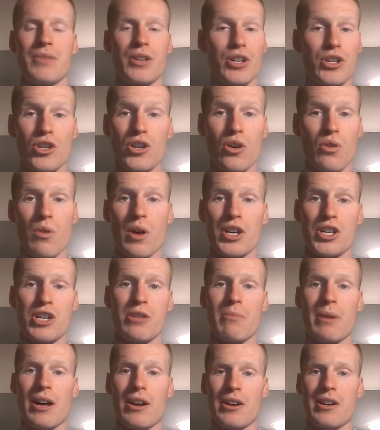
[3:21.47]
There's no
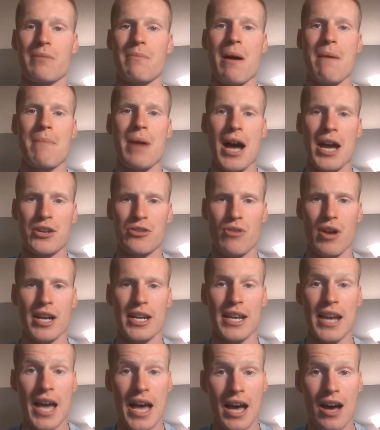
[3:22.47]
question about it in my mind
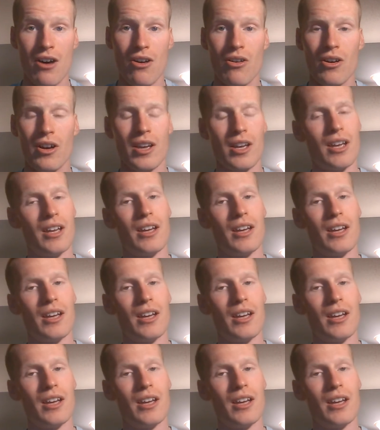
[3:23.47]
right now.